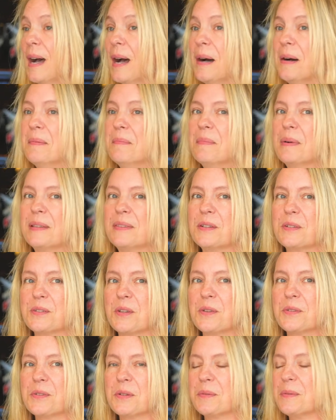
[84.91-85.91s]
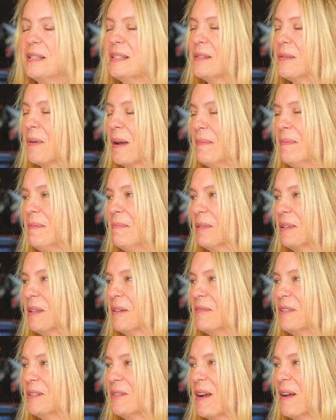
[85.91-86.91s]
but there's also a reason why people
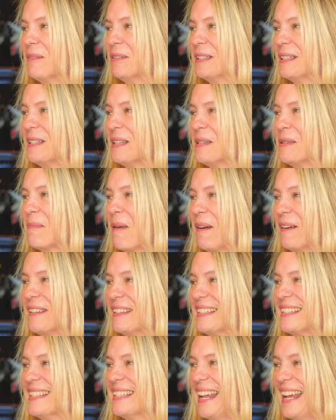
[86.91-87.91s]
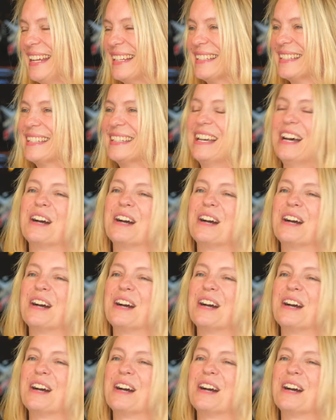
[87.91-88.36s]
love to travel to this part of the state.